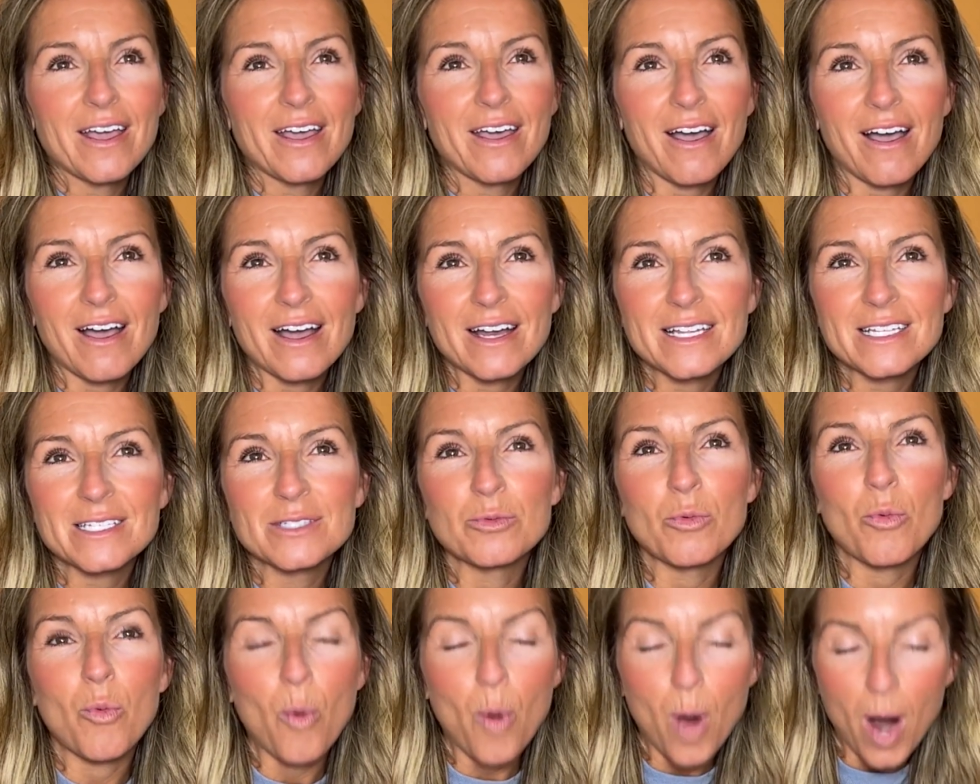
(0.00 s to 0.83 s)
God
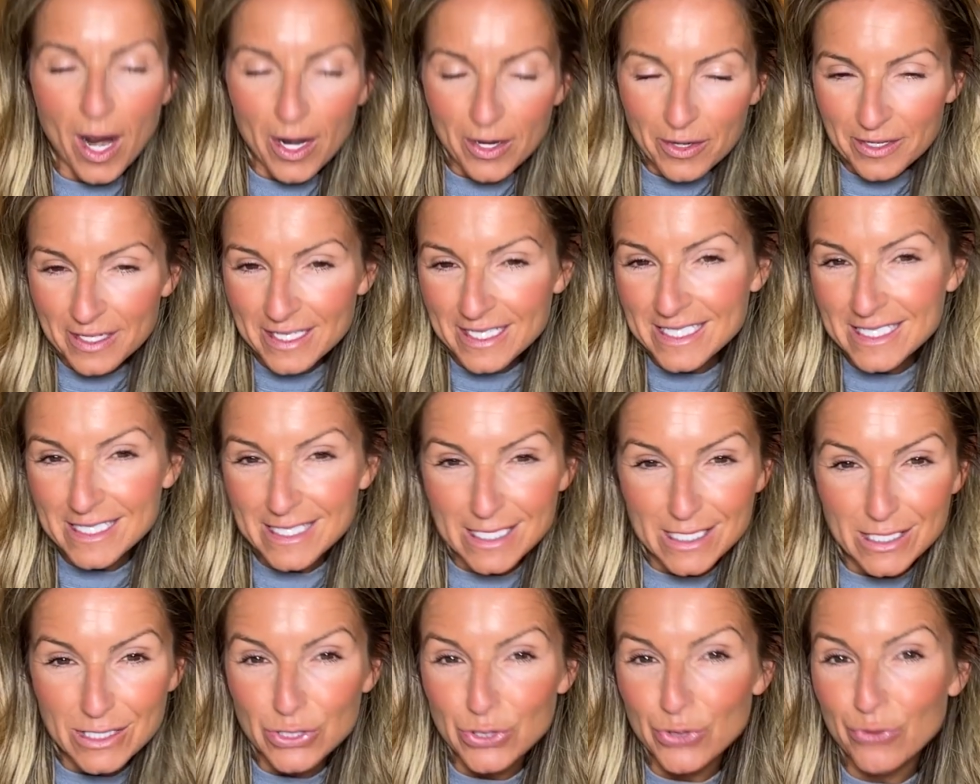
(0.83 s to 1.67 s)
is watering
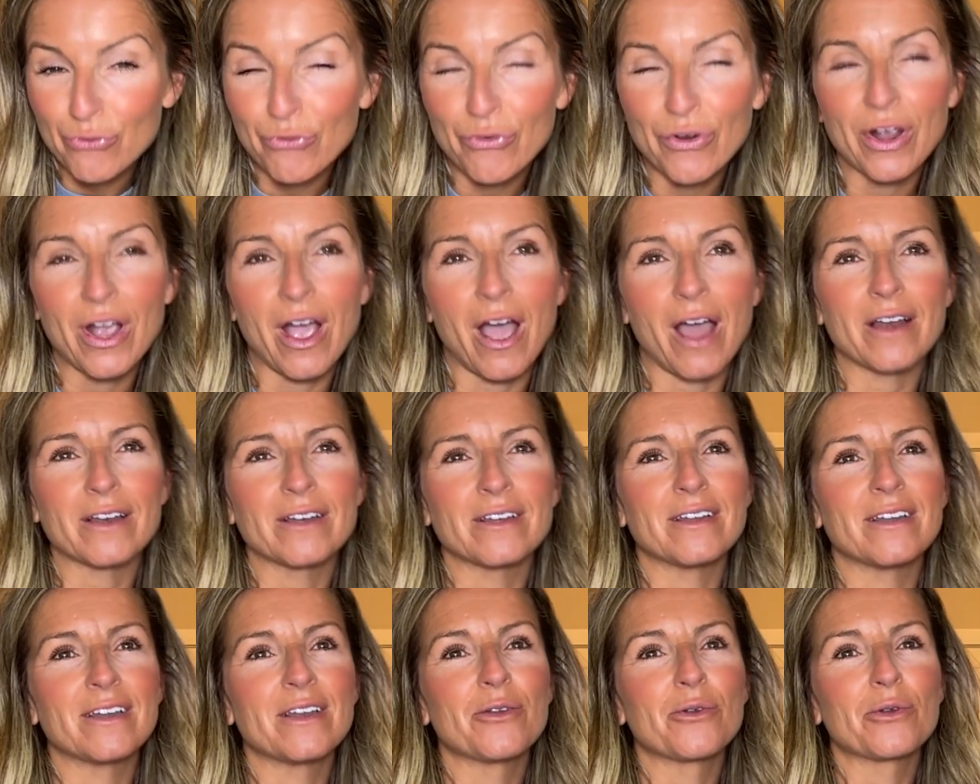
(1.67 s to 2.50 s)
seeds you've
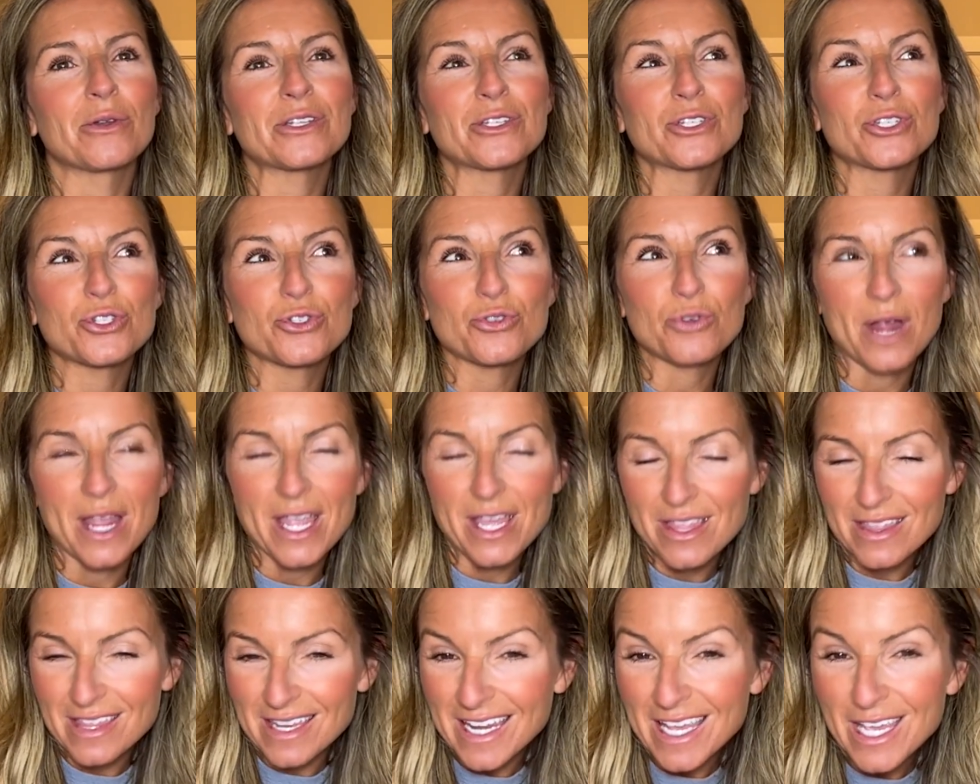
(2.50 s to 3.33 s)
forgotten,
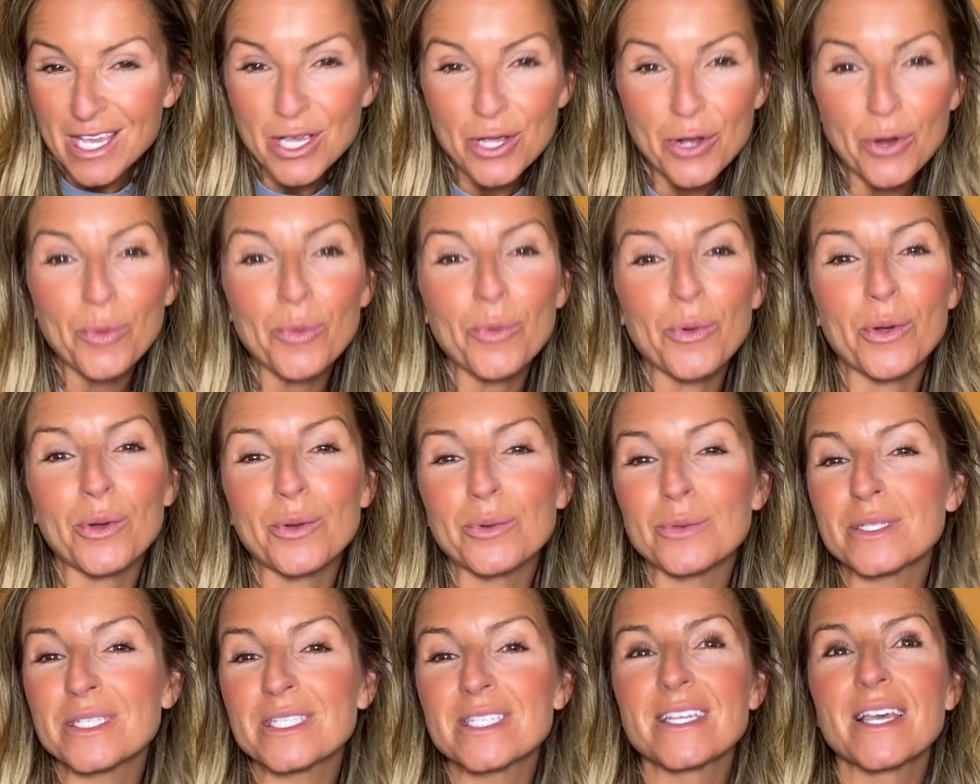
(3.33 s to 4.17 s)
strengthening your
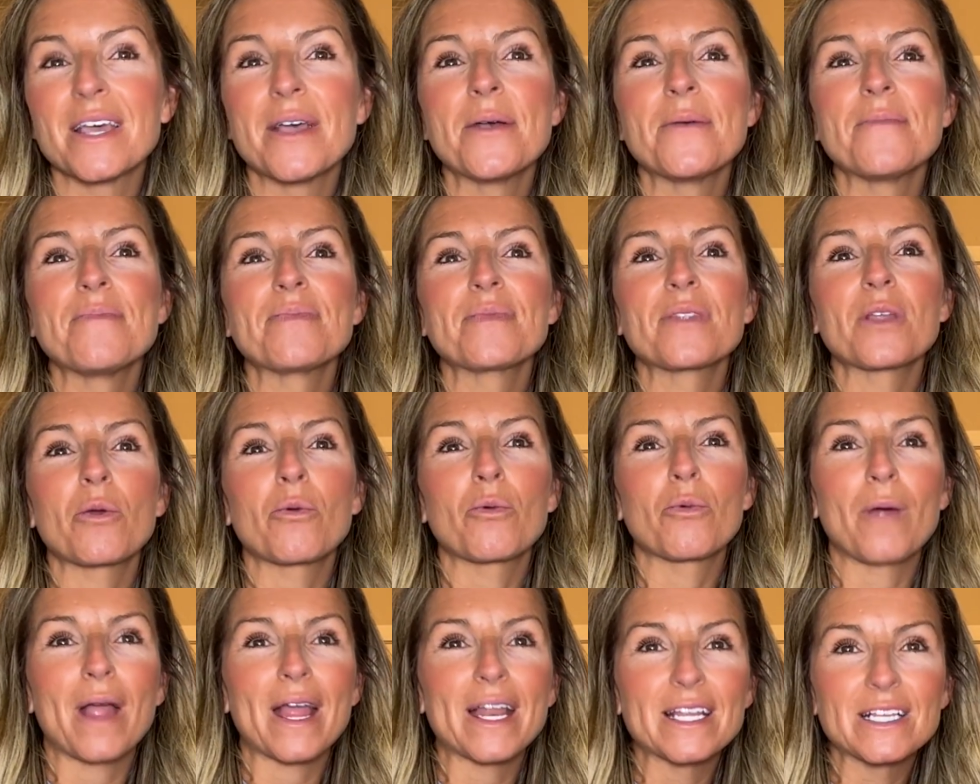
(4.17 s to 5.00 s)
roots,
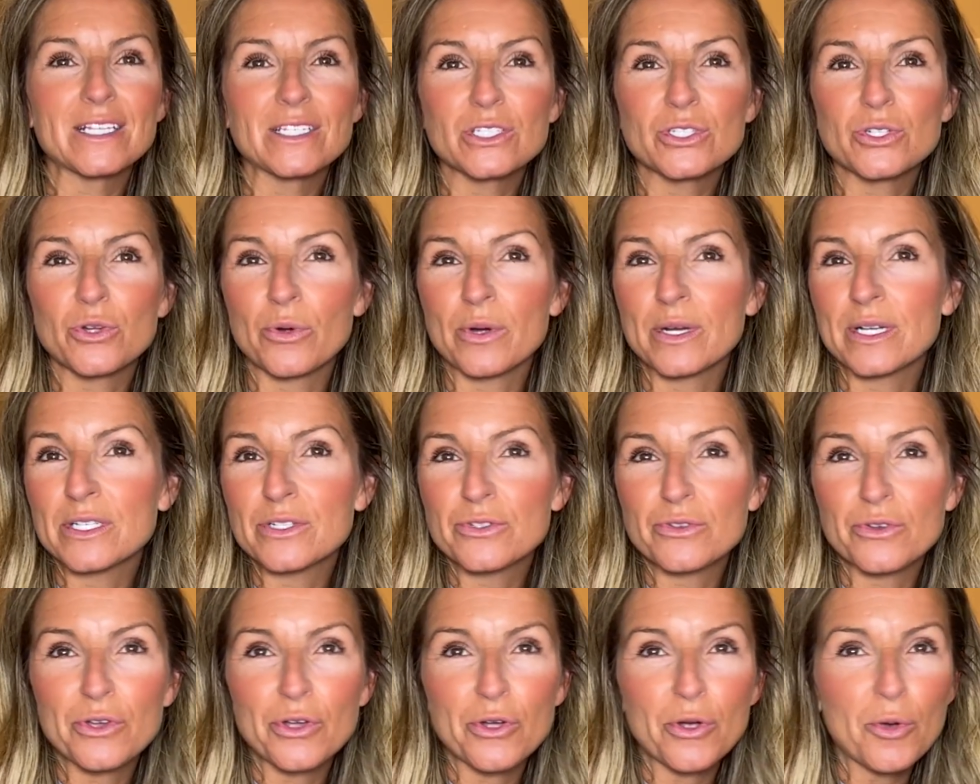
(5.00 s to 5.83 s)
writing stories
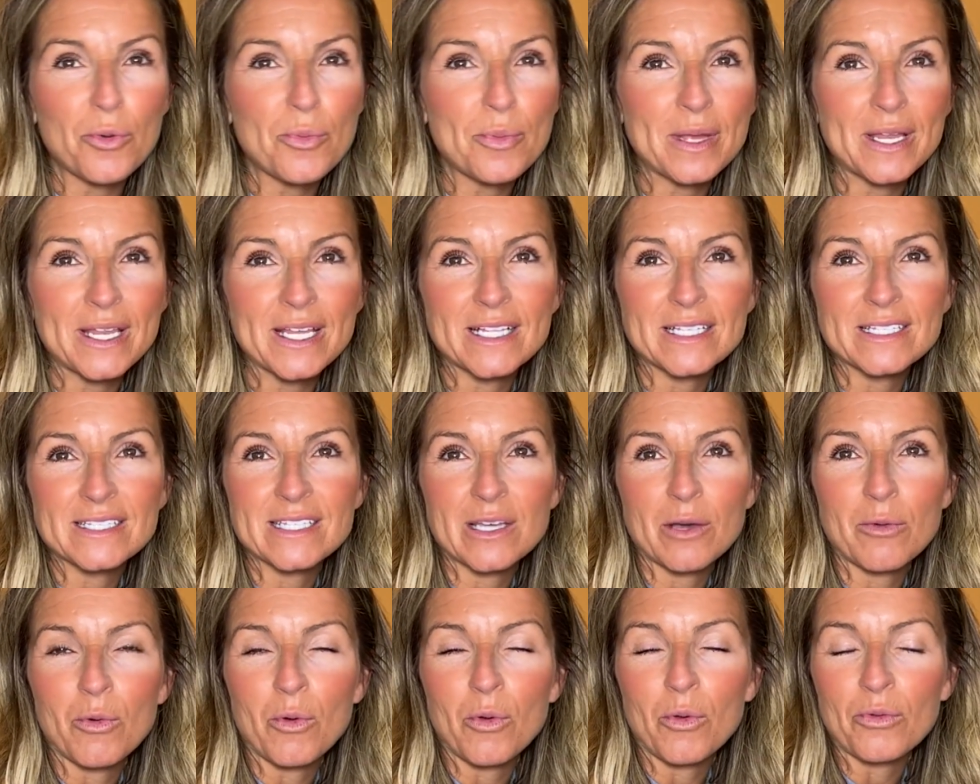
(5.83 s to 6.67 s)
through your obedience
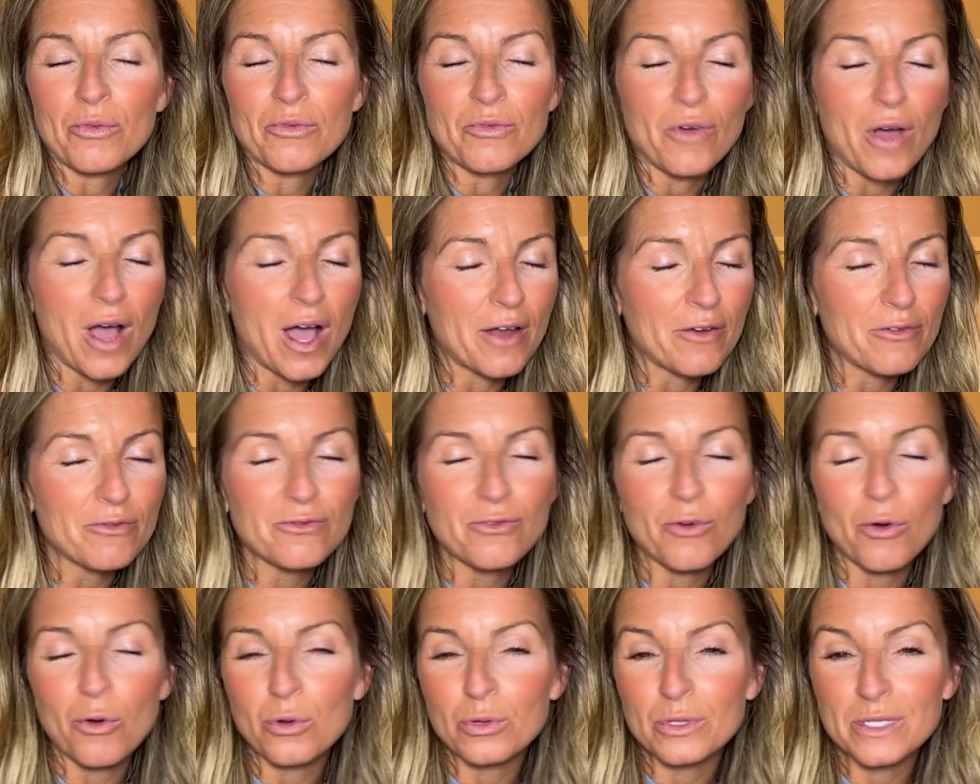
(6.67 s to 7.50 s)
that will
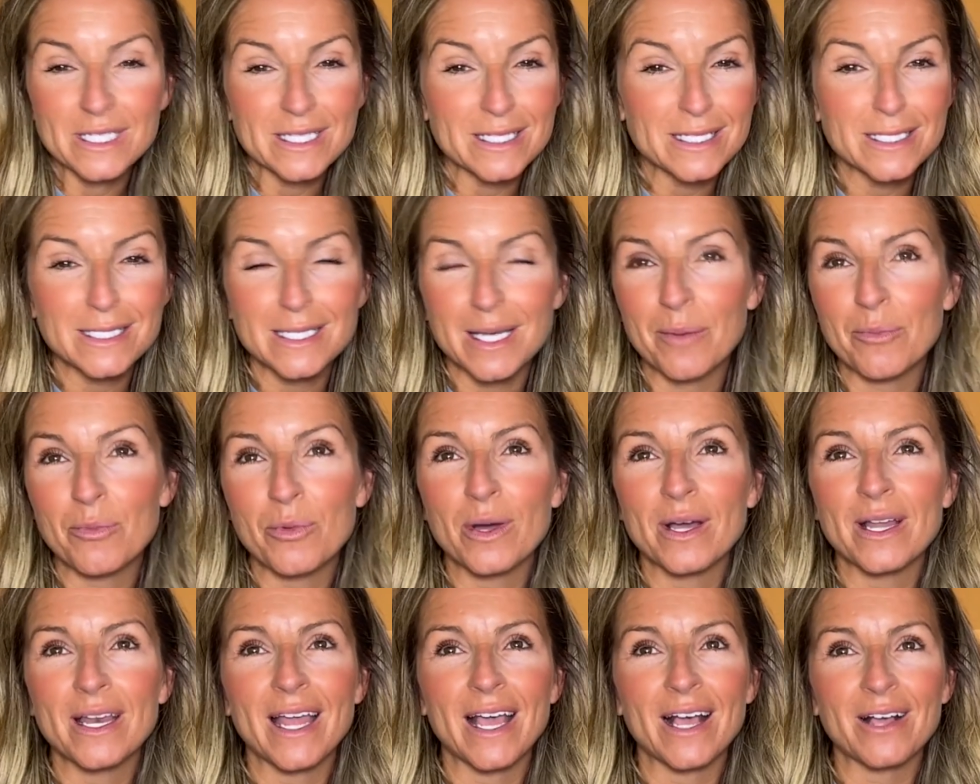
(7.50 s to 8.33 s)
unfold in
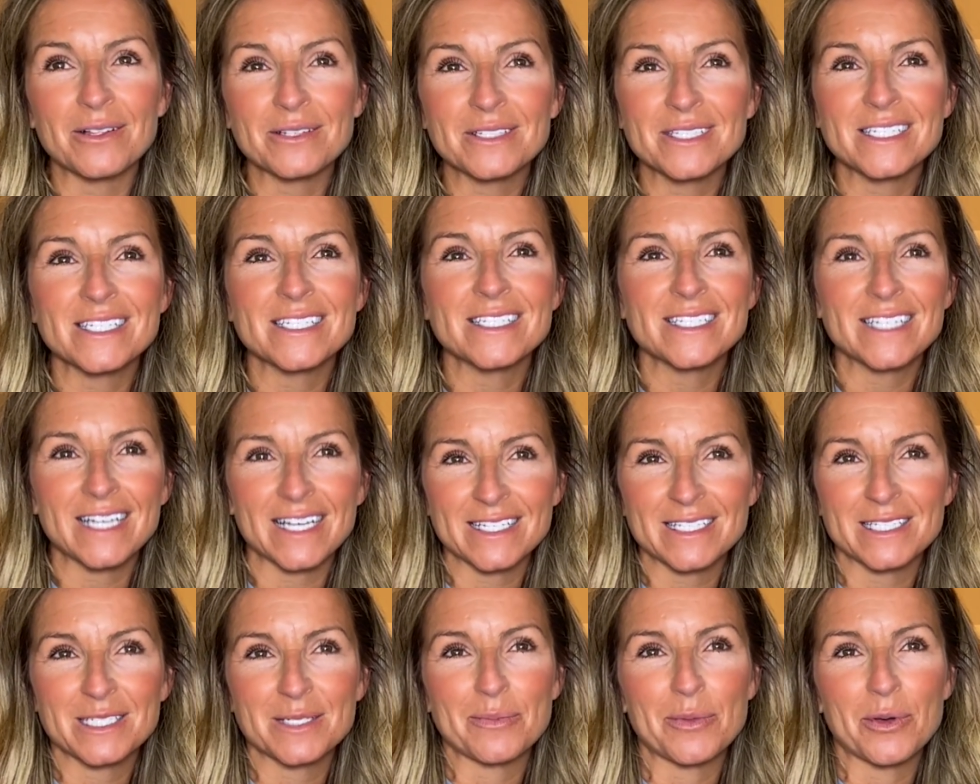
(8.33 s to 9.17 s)
someone else's
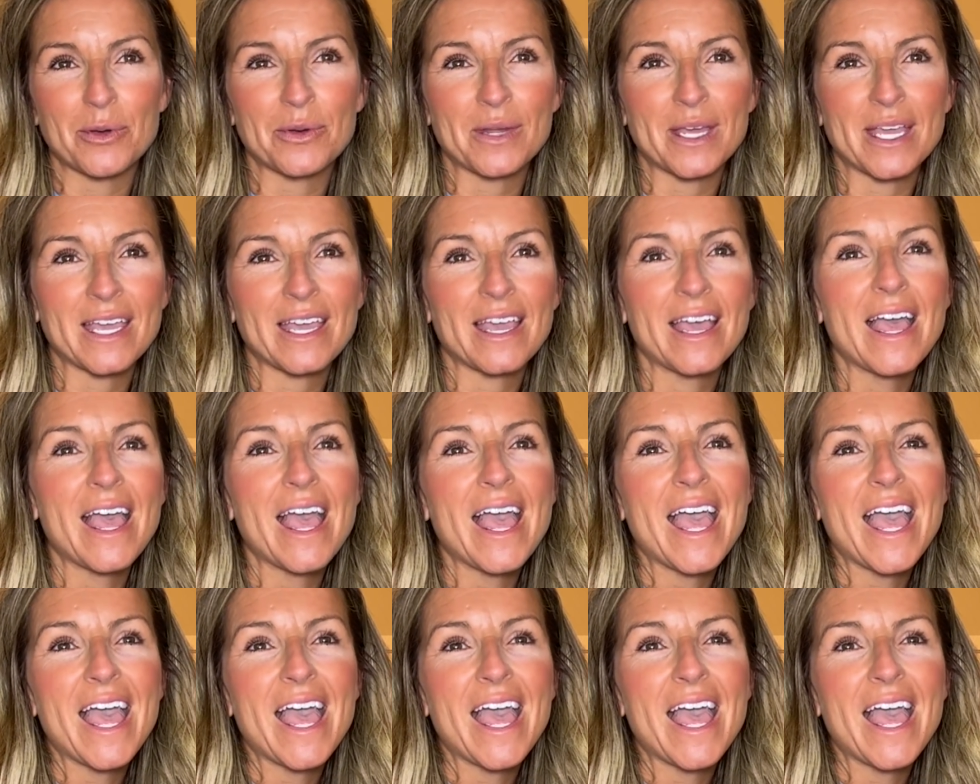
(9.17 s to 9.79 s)
testimony.